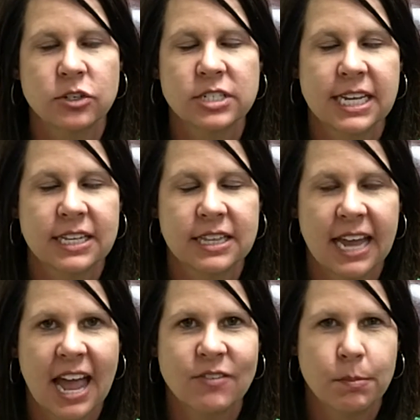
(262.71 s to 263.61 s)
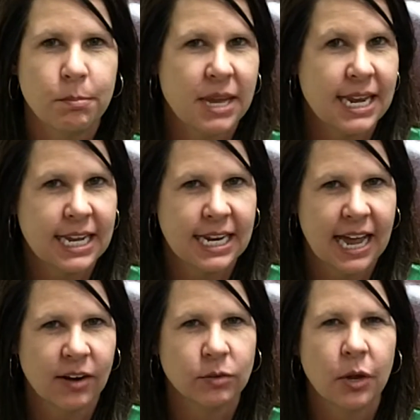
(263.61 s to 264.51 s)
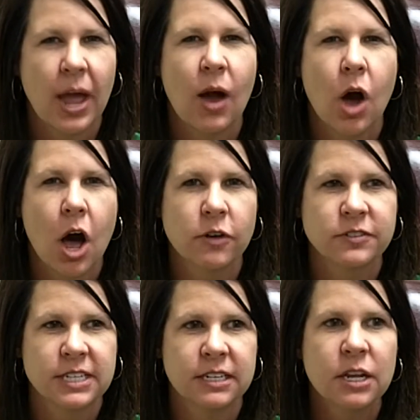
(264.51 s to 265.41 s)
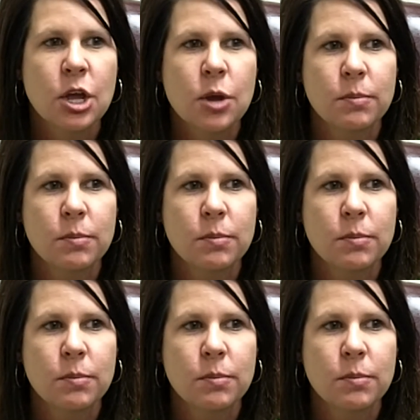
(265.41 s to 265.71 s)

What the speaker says: I understand that they have a meeting, I don't know how often,